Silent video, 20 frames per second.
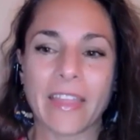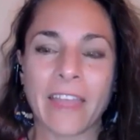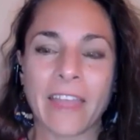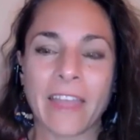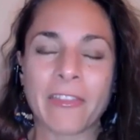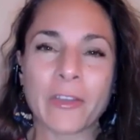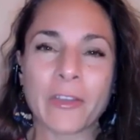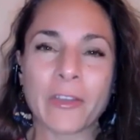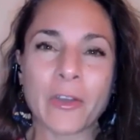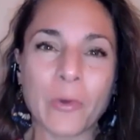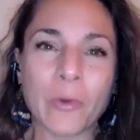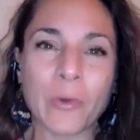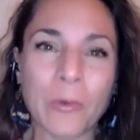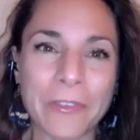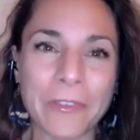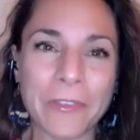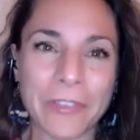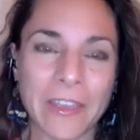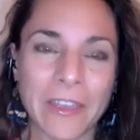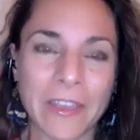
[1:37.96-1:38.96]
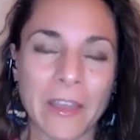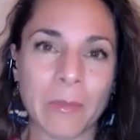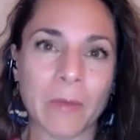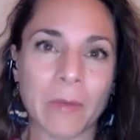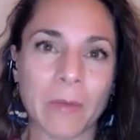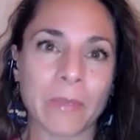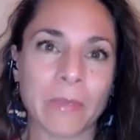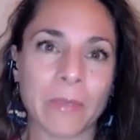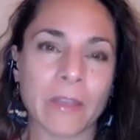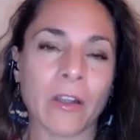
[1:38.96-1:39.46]
And the cool thing
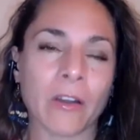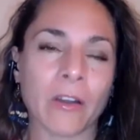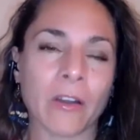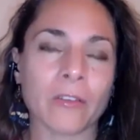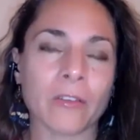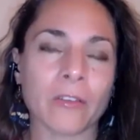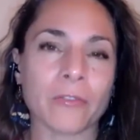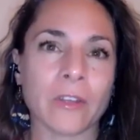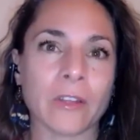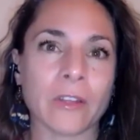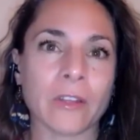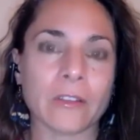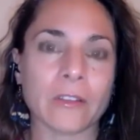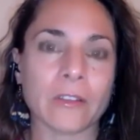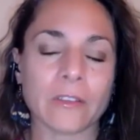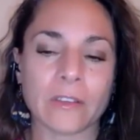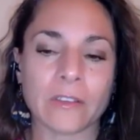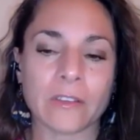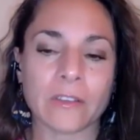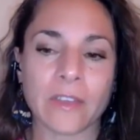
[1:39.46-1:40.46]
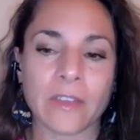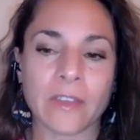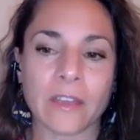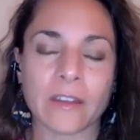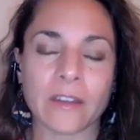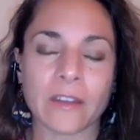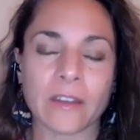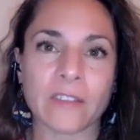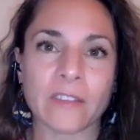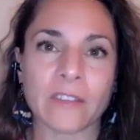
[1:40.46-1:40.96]
about being heartfelt is
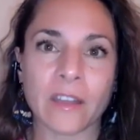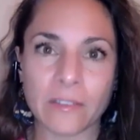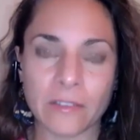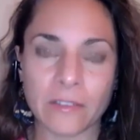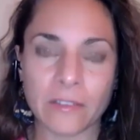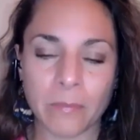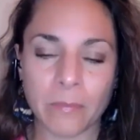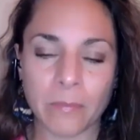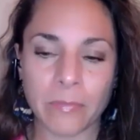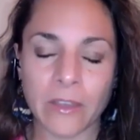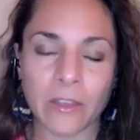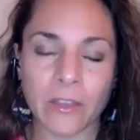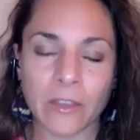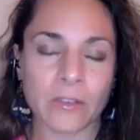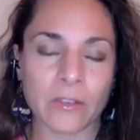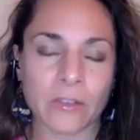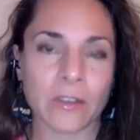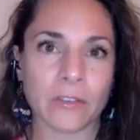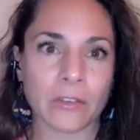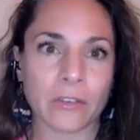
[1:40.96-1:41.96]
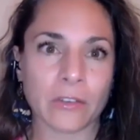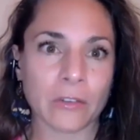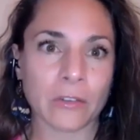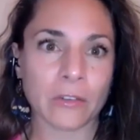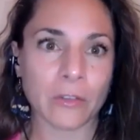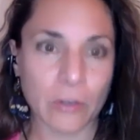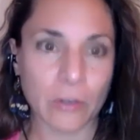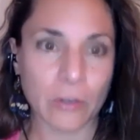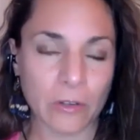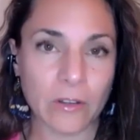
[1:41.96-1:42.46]
that it's not something you need to
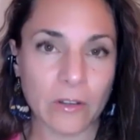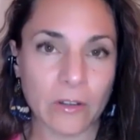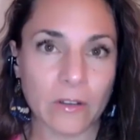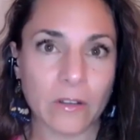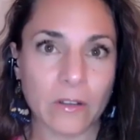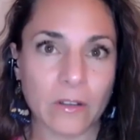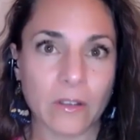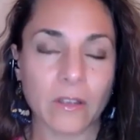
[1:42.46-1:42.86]
learn.